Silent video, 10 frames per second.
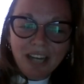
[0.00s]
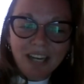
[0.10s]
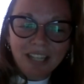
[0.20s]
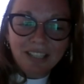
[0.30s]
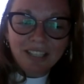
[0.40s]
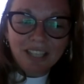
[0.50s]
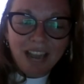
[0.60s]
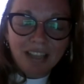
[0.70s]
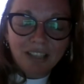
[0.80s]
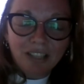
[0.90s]
is
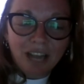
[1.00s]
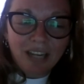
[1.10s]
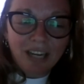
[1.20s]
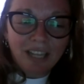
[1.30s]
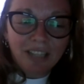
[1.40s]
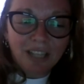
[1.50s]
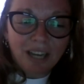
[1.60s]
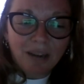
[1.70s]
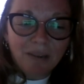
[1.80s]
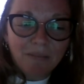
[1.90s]

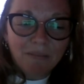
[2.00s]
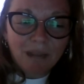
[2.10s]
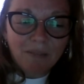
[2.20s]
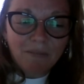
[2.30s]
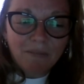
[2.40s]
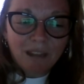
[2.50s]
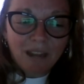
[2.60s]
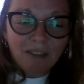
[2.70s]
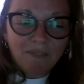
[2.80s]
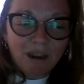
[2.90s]
a
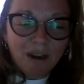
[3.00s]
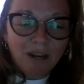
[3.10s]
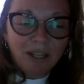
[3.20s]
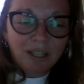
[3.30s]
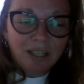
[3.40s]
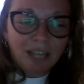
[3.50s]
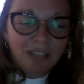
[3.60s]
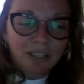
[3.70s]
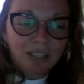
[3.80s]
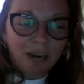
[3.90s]
very
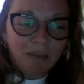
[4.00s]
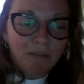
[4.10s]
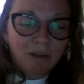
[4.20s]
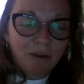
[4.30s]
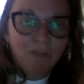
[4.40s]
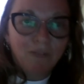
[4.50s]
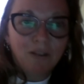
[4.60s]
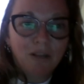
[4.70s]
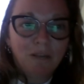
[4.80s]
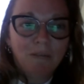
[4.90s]
legendary, beautiful
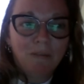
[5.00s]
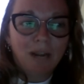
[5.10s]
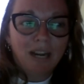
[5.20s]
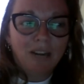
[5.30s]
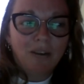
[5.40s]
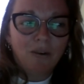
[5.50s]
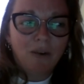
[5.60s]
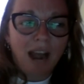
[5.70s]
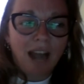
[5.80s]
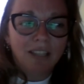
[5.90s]
human being who
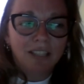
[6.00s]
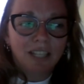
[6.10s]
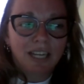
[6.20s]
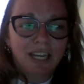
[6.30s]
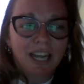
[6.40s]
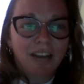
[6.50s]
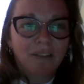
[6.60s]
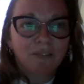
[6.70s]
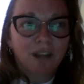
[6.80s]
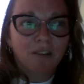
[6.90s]
has the
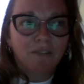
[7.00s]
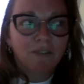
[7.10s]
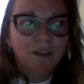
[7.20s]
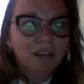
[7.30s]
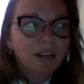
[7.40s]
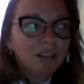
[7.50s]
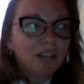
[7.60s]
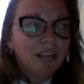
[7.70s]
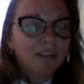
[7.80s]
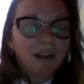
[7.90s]
gift of,
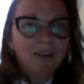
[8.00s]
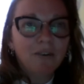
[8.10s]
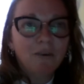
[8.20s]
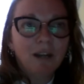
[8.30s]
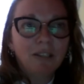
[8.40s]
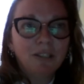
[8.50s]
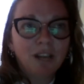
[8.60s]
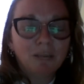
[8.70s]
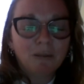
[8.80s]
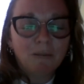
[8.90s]
like, I don't know why she
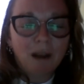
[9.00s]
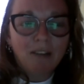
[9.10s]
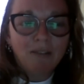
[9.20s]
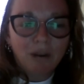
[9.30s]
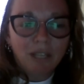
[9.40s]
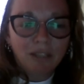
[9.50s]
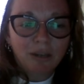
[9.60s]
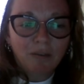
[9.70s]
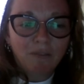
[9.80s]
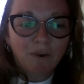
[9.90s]
talks about my voice.
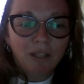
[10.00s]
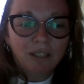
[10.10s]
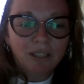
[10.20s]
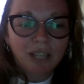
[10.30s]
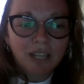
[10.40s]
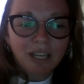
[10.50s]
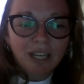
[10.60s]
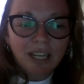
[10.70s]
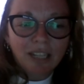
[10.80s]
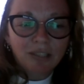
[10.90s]
Her voice
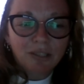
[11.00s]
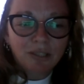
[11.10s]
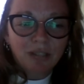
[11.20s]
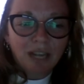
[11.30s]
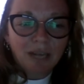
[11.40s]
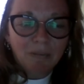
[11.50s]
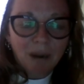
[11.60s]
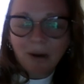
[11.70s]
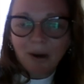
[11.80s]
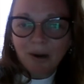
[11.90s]
is like
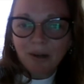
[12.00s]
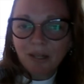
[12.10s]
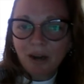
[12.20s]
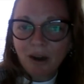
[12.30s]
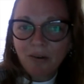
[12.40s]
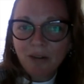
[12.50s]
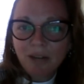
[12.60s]
butter, you know.